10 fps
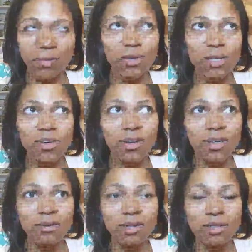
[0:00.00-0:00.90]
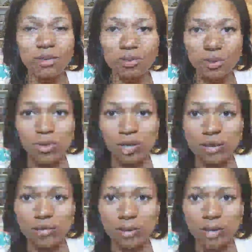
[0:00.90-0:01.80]
what do you call it? One of those
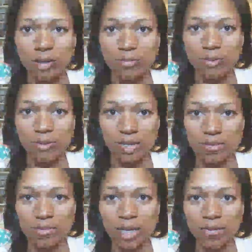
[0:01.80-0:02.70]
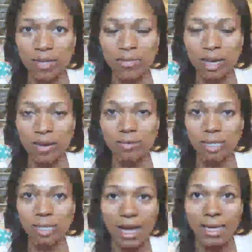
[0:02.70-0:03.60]
recruiting firms where there's many of them and they
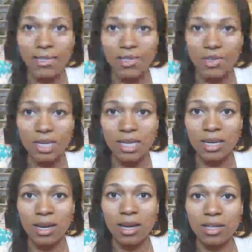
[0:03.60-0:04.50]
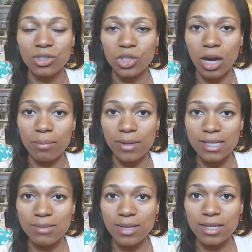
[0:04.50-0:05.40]
have clients who need job
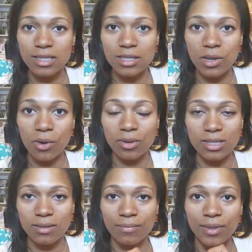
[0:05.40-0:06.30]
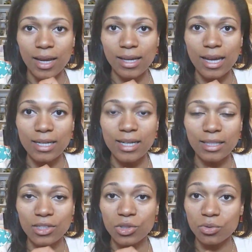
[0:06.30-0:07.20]
placements. No, I got
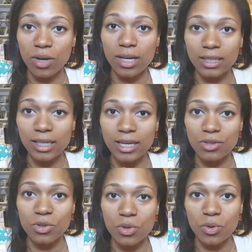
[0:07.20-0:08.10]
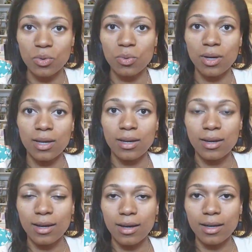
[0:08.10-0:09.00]
connected directly into
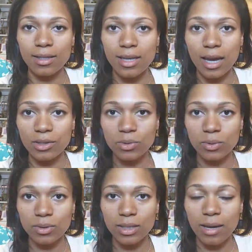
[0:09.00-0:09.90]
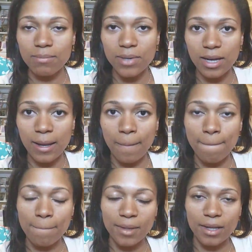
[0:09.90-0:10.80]
the actual company.
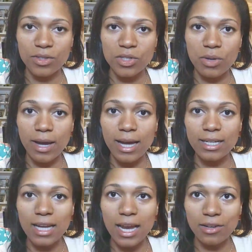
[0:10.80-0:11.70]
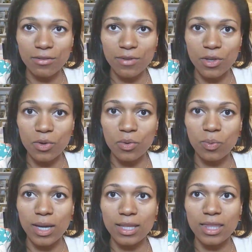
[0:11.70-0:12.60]
And so I had an interview
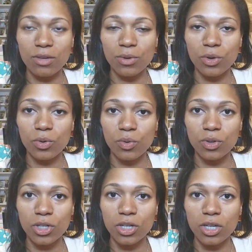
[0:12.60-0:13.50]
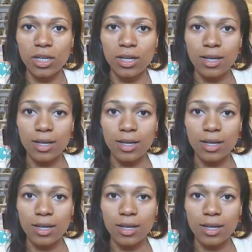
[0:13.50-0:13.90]
with the recruiter.